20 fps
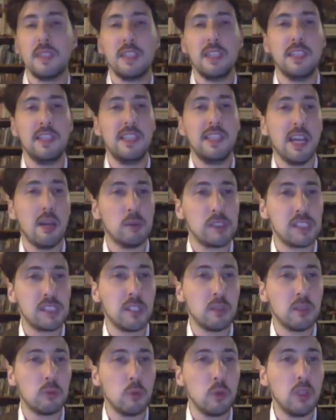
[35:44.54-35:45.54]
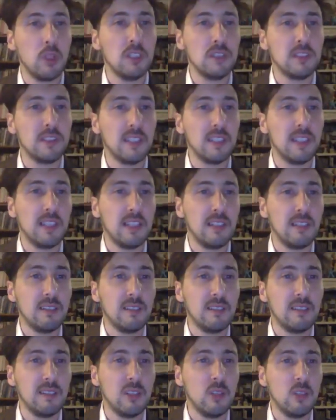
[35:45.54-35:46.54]
in the outside world
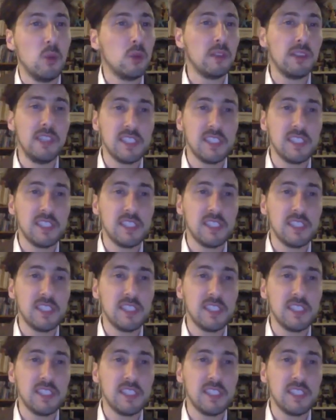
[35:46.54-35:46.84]
look